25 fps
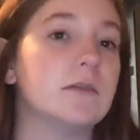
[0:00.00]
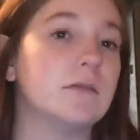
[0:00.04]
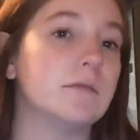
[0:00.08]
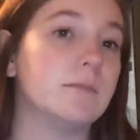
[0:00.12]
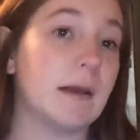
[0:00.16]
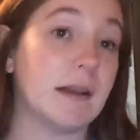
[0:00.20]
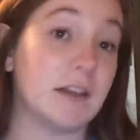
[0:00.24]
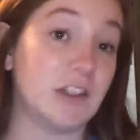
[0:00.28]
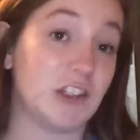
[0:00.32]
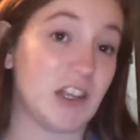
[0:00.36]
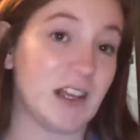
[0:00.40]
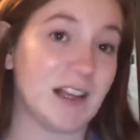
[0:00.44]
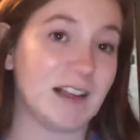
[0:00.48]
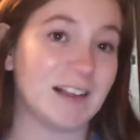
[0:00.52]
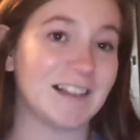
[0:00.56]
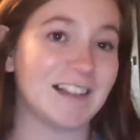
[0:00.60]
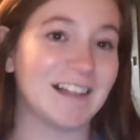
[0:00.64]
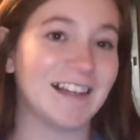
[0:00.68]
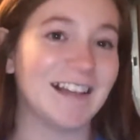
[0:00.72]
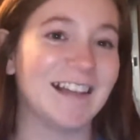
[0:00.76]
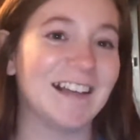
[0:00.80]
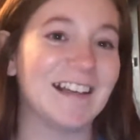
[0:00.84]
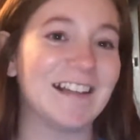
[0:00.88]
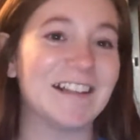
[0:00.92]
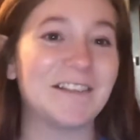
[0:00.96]
butt cheeks
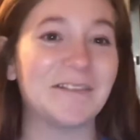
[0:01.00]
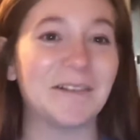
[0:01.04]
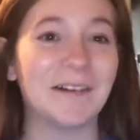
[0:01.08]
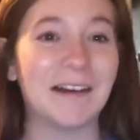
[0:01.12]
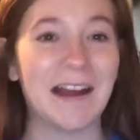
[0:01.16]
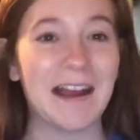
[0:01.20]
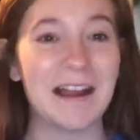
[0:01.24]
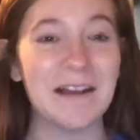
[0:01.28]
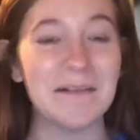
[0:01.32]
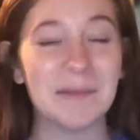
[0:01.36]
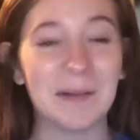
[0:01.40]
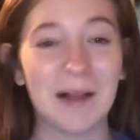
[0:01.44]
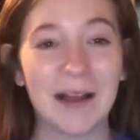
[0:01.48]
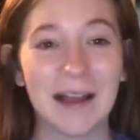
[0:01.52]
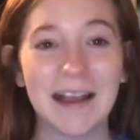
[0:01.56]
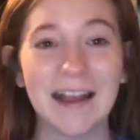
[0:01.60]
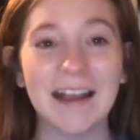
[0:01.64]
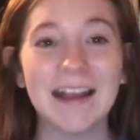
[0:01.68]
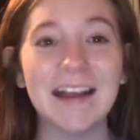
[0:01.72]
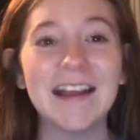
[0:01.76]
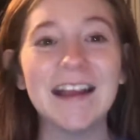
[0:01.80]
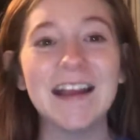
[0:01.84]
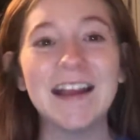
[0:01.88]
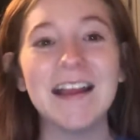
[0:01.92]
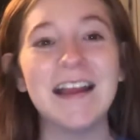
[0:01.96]
is where I apply
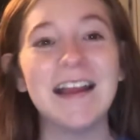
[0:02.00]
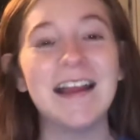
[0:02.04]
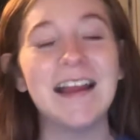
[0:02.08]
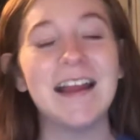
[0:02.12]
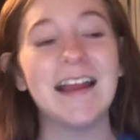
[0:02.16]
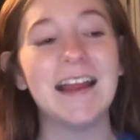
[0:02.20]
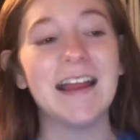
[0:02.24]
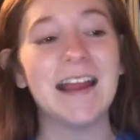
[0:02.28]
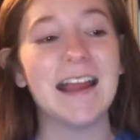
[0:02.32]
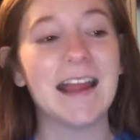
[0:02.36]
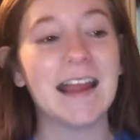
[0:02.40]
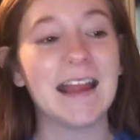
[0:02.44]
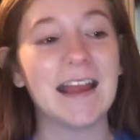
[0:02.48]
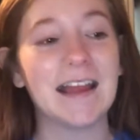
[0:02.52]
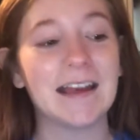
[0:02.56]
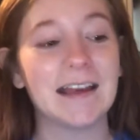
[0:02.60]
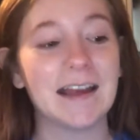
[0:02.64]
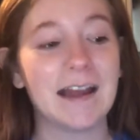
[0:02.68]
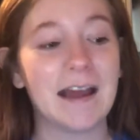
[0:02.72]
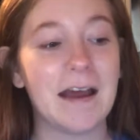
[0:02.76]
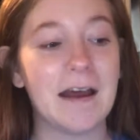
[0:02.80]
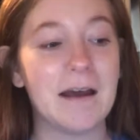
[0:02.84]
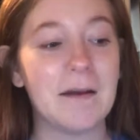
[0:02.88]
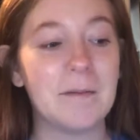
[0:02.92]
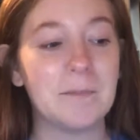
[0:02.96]
it,
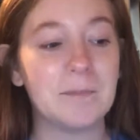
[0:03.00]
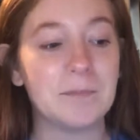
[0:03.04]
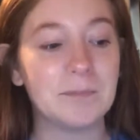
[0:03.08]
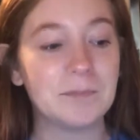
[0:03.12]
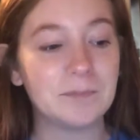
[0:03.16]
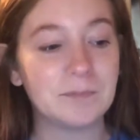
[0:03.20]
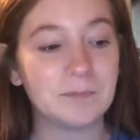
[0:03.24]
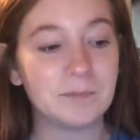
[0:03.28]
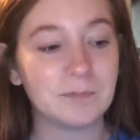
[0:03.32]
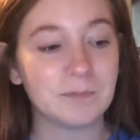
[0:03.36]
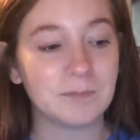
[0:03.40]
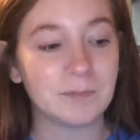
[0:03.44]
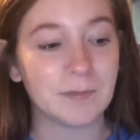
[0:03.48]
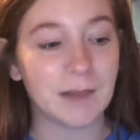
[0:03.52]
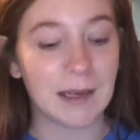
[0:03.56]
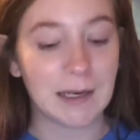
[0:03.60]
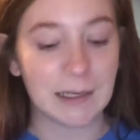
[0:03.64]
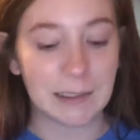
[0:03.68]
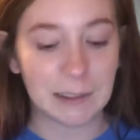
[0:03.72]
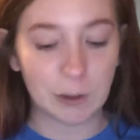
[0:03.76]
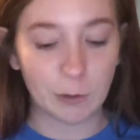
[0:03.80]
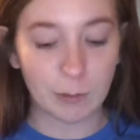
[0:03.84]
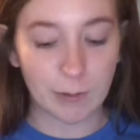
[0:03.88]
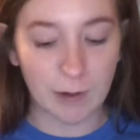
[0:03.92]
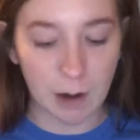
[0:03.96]
and
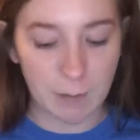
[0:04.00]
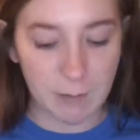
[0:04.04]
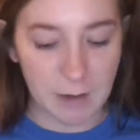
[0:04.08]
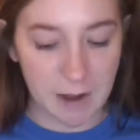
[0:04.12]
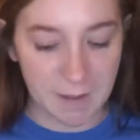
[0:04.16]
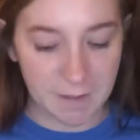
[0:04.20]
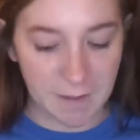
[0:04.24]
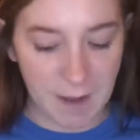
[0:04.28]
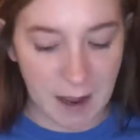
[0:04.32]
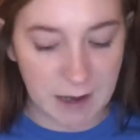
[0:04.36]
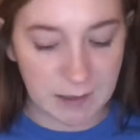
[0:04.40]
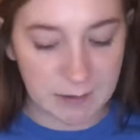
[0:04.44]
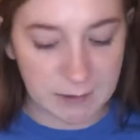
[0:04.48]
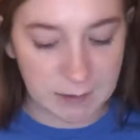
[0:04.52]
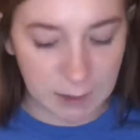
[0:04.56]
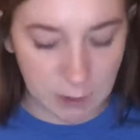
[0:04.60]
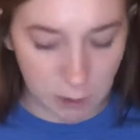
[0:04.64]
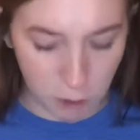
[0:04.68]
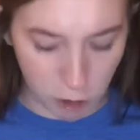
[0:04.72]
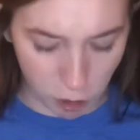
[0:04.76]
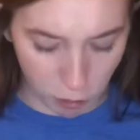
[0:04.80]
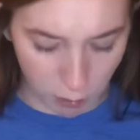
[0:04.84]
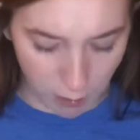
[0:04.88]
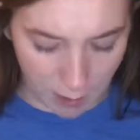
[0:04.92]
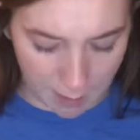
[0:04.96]
a little bit on my thighs. Not
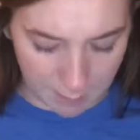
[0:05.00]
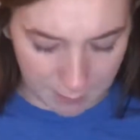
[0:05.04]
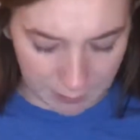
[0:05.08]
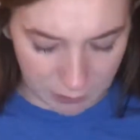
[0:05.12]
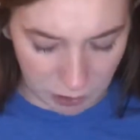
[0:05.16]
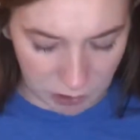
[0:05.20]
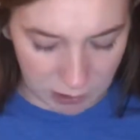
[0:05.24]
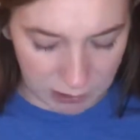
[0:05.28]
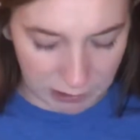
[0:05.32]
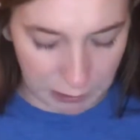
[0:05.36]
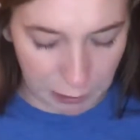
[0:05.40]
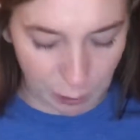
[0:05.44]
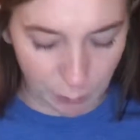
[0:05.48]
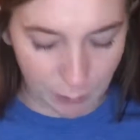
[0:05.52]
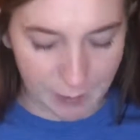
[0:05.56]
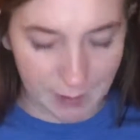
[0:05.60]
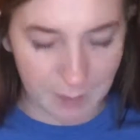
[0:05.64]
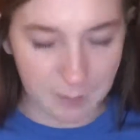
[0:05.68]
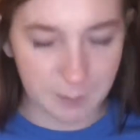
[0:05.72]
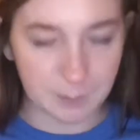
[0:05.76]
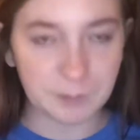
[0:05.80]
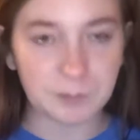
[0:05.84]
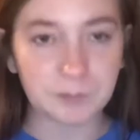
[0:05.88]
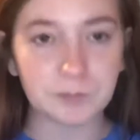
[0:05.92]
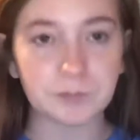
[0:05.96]
a whole lot, but just a little bit.
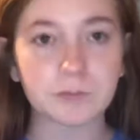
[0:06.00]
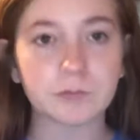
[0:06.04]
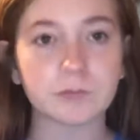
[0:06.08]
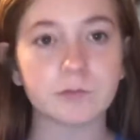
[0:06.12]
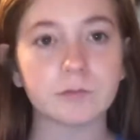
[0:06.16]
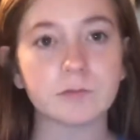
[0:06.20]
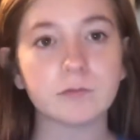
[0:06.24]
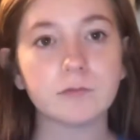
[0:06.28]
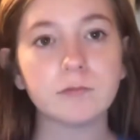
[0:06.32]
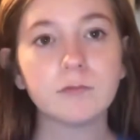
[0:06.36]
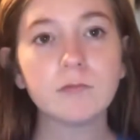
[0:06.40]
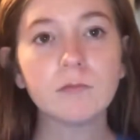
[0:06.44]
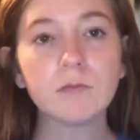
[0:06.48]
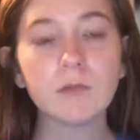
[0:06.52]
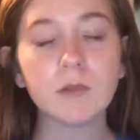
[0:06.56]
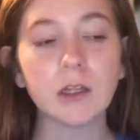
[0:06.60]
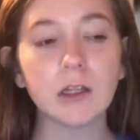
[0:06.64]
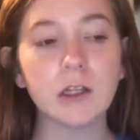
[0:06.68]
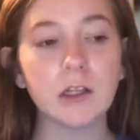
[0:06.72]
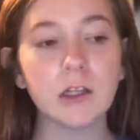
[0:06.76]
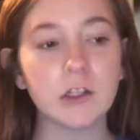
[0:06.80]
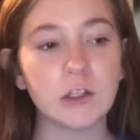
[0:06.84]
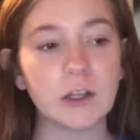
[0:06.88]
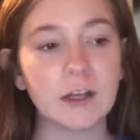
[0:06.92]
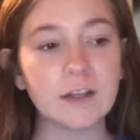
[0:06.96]

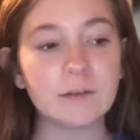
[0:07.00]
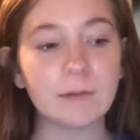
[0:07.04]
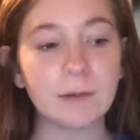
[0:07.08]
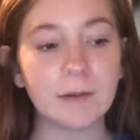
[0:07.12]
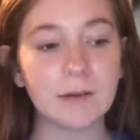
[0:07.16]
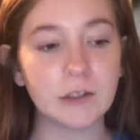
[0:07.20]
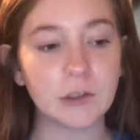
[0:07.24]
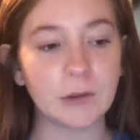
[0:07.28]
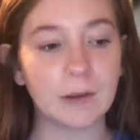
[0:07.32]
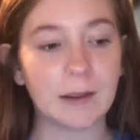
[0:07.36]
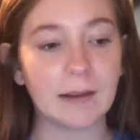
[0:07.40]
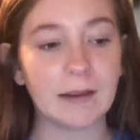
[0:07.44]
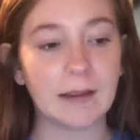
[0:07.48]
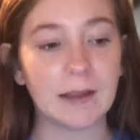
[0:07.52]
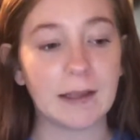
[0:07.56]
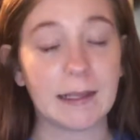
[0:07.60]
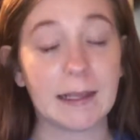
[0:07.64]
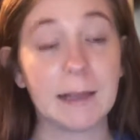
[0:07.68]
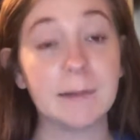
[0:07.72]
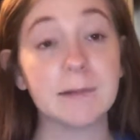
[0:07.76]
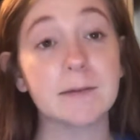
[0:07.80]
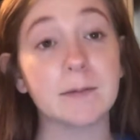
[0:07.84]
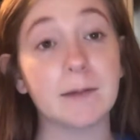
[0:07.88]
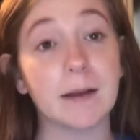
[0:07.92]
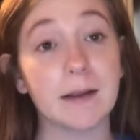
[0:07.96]
So that's what I'm doing. It
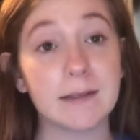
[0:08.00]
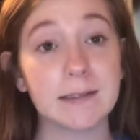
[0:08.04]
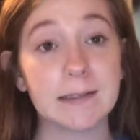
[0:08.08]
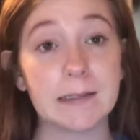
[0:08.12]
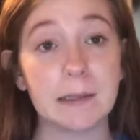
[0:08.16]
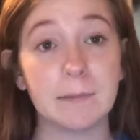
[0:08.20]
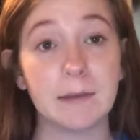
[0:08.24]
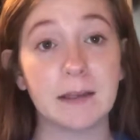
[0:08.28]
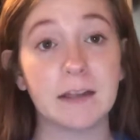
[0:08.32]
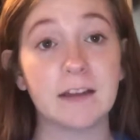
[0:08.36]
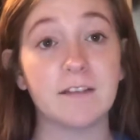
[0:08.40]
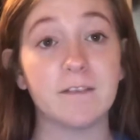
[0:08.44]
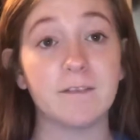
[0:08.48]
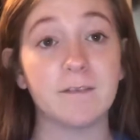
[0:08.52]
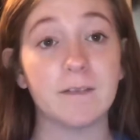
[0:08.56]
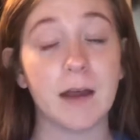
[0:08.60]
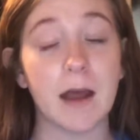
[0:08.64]
keeps my stomach